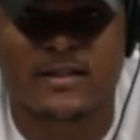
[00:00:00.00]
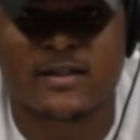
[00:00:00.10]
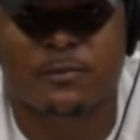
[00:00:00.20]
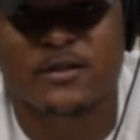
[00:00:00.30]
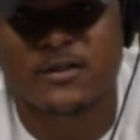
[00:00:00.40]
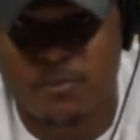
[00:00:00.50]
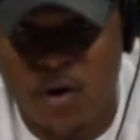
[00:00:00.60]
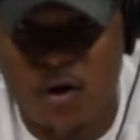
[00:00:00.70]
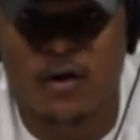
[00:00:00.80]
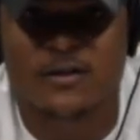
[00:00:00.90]
something
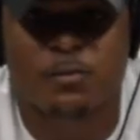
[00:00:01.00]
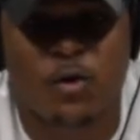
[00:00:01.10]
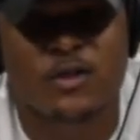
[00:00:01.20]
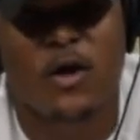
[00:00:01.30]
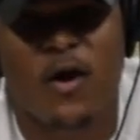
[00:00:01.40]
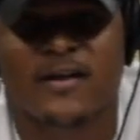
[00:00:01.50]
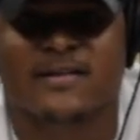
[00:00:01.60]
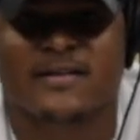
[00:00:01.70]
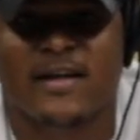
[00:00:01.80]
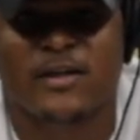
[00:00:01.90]
small, support your
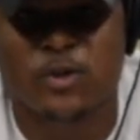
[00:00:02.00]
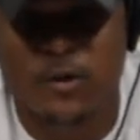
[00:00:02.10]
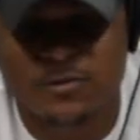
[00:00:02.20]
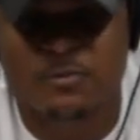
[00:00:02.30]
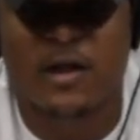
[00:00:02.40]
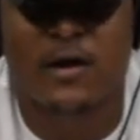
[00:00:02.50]
artists. Show them some